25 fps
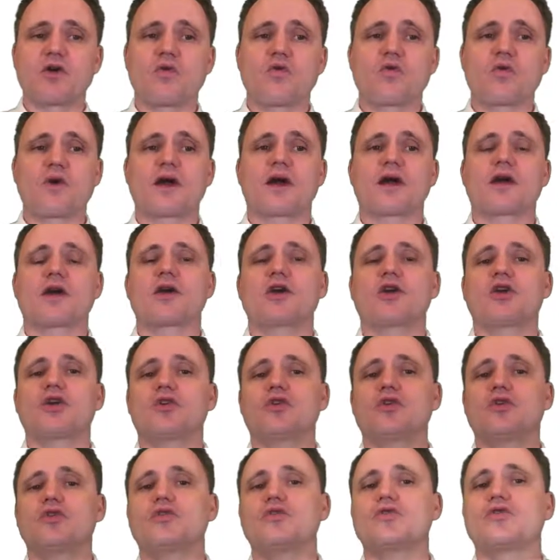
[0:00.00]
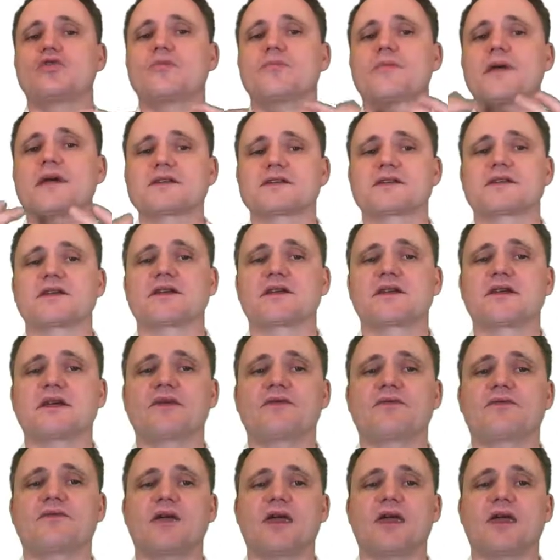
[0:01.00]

where you basically give